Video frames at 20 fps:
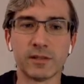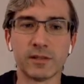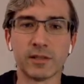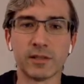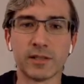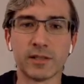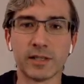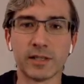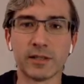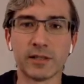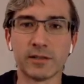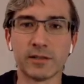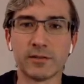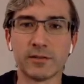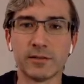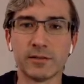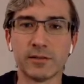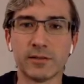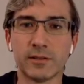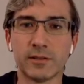link.
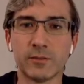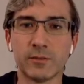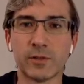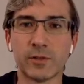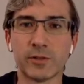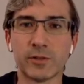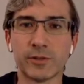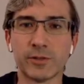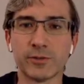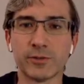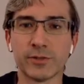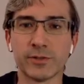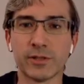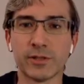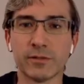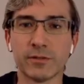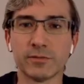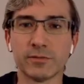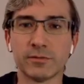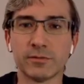Watch it
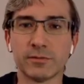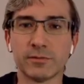yourself.